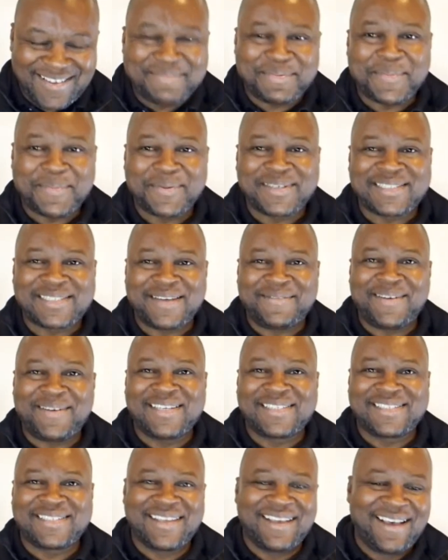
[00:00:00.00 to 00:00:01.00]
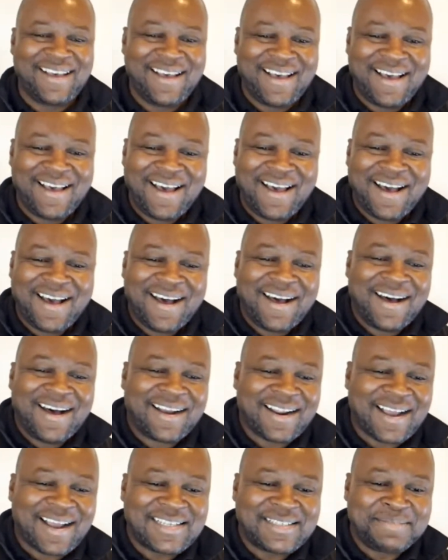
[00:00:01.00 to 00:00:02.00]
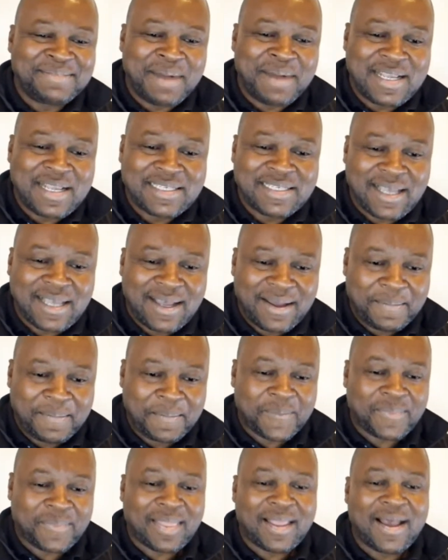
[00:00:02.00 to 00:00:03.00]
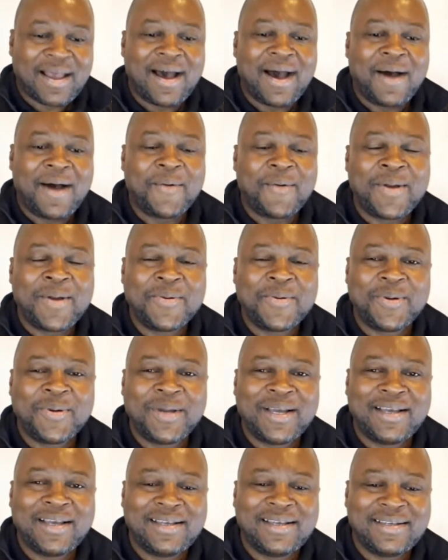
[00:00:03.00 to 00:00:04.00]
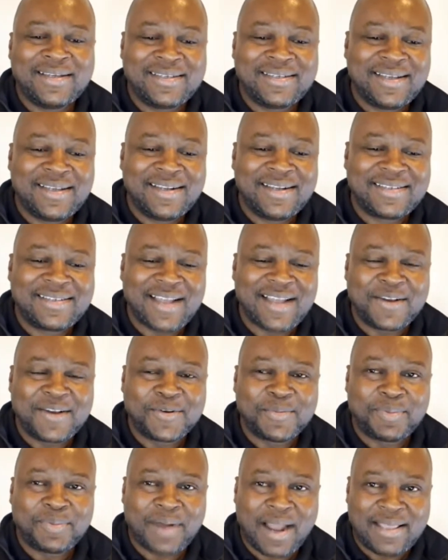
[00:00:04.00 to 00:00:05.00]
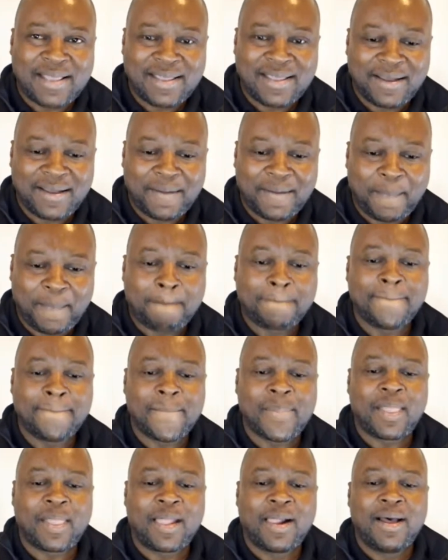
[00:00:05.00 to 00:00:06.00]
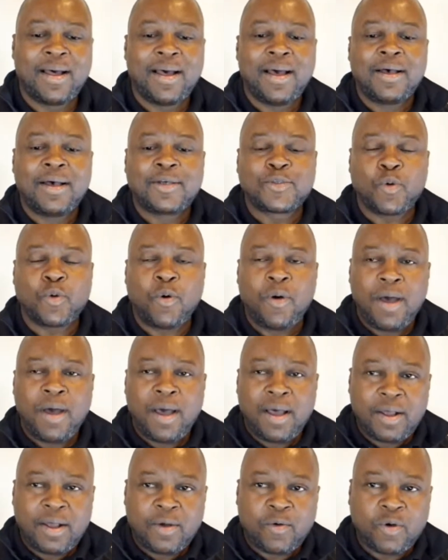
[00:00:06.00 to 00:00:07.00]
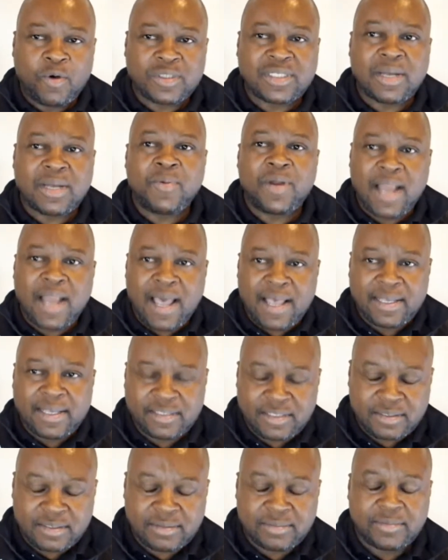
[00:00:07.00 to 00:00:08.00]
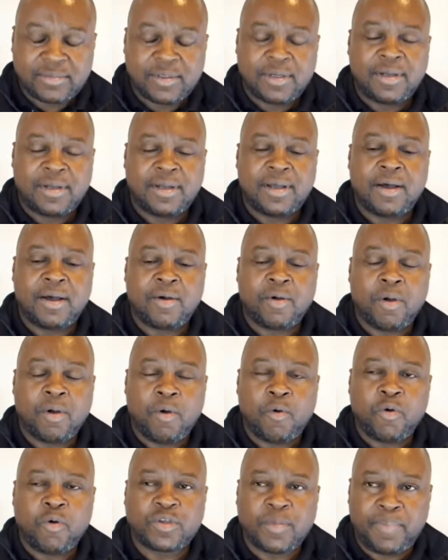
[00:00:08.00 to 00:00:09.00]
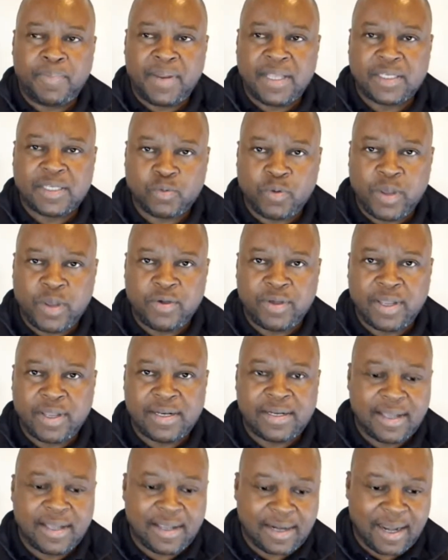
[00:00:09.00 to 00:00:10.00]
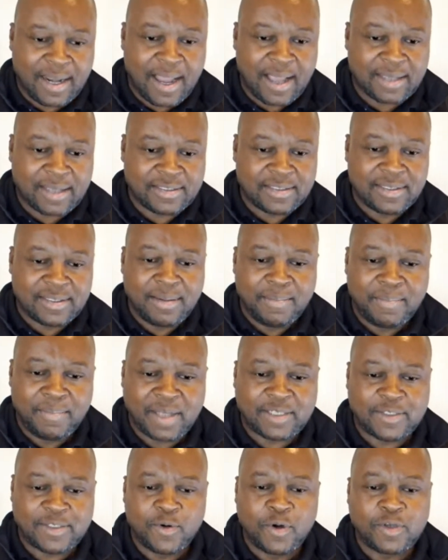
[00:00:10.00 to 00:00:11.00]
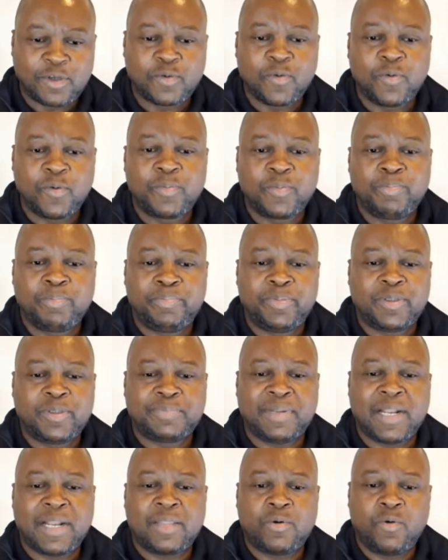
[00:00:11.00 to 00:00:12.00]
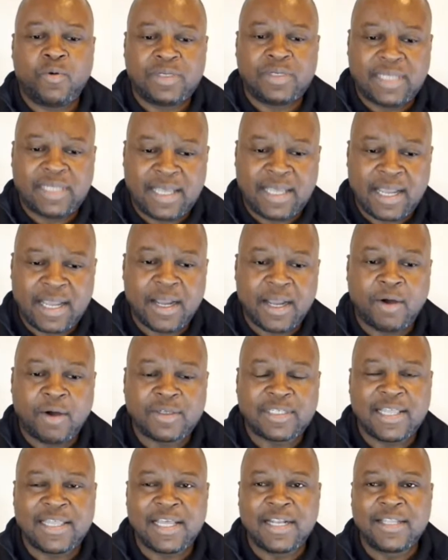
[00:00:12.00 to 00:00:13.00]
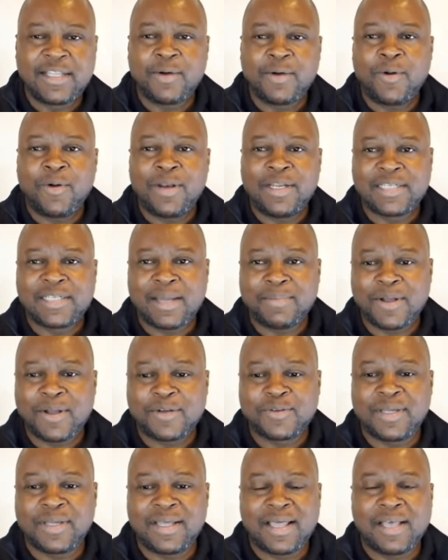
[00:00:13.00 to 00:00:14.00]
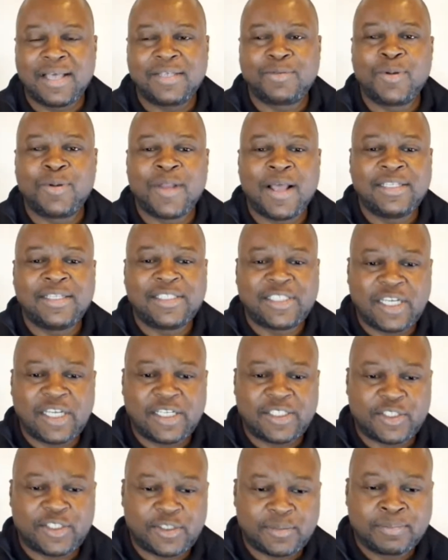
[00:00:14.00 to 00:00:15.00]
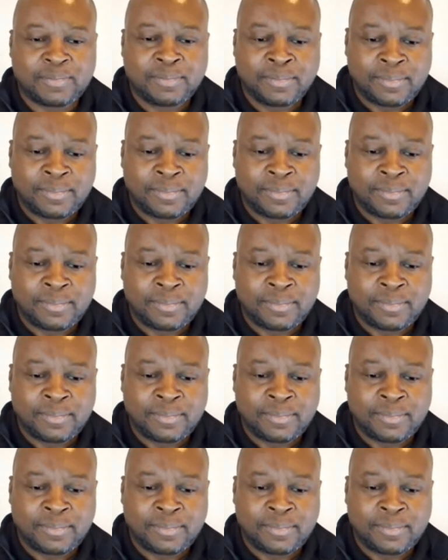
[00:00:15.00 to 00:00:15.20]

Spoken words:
hippopotamus. Pakati manyisa when we were trying to bride there. So go somewhere nice. Go to a place where you can relax, but not spend the whole day hanging out. And then the only time you're together is when you're in church.